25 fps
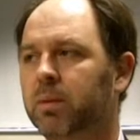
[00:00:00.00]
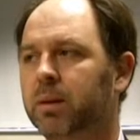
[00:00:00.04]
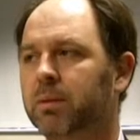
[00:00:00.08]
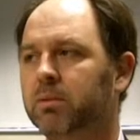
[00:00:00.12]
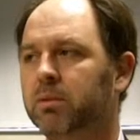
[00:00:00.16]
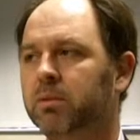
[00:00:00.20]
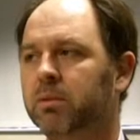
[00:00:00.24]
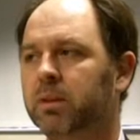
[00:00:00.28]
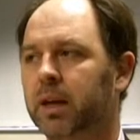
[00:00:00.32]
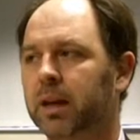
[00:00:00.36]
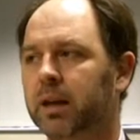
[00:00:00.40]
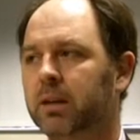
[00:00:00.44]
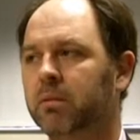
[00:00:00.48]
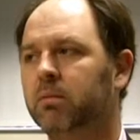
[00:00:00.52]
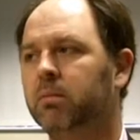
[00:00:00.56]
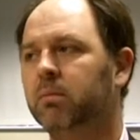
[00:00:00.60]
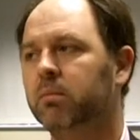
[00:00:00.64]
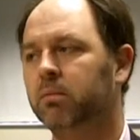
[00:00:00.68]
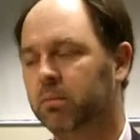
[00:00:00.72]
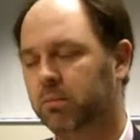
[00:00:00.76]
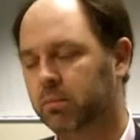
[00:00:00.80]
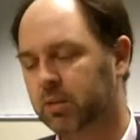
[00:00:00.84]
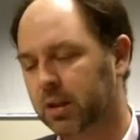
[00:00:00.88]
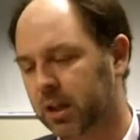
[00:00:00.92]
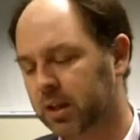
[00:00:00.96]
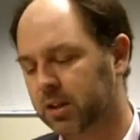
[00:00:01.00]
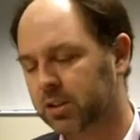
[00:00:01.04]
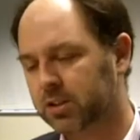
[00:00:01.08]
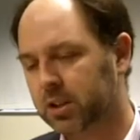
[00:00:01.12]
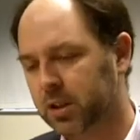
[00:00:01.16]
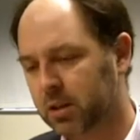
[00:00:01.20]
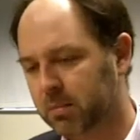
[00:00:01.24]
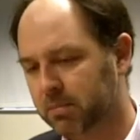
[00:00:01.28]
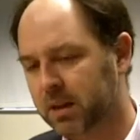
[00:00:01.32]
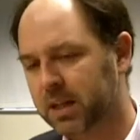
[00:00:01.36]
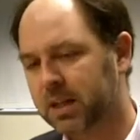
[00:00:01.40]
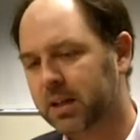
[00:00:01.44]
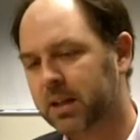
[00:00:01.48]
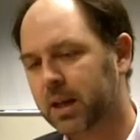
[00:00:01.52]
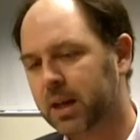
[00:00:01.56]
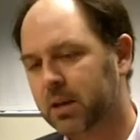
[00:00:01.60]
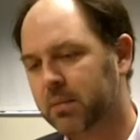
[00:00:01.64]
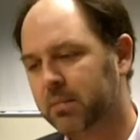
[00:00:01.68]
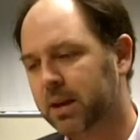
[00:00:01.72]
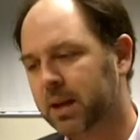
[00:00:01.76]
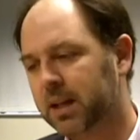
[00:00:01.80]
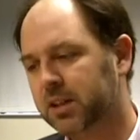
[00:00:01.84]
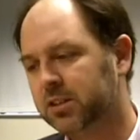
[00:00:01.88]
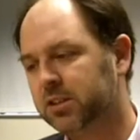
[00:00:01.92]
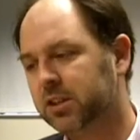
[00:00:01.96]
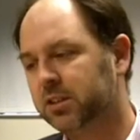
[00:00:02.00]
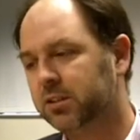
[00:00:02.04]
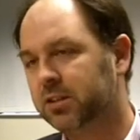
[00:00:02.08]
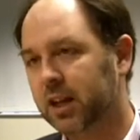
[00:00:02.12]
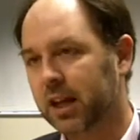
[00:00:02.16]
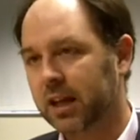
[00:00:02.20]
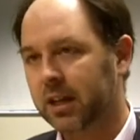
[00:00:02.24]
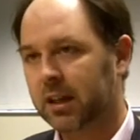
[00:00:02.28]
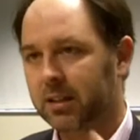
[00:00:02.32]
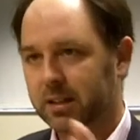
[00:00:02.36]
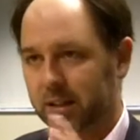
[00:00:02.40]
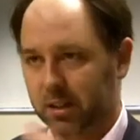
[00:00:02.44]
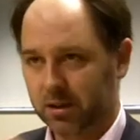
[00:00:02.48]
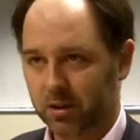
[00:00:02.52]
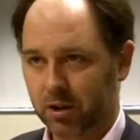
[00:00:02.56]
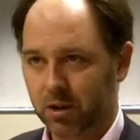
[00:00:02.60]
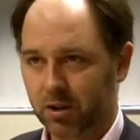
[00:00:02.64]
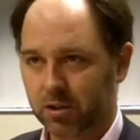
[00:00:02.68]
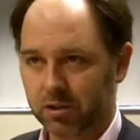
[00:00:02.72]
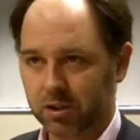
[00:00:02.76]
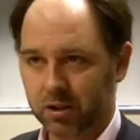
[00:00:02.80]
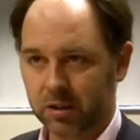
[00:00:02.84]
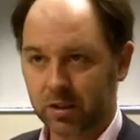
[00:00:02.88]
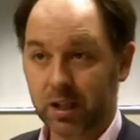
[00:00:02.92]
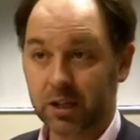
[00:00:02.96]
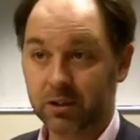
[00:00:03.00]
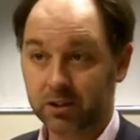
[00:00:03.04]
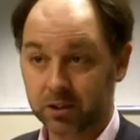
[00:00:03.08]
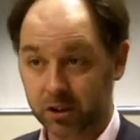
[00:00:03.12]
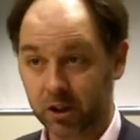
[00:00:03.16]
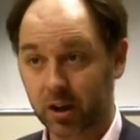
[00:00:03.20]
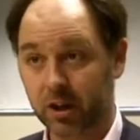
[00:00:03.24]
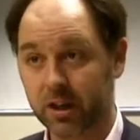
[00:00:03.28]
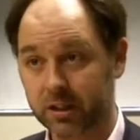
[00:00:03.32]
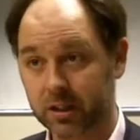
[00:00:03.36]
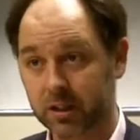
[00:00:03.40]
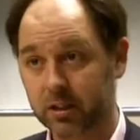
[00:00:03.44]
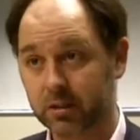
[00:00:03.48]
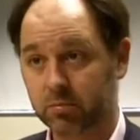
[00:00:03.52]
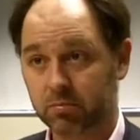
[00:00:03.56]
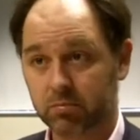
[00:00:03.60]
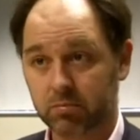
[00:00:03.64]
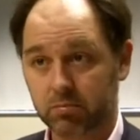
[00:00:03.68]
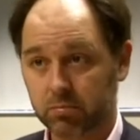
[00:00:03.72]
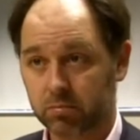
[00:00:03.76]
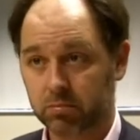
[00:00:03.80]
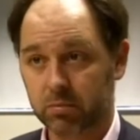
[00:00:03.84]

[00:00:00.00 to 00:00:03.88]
people take data that's in a big database, they'll take it, they'll use it, and they'll cite it.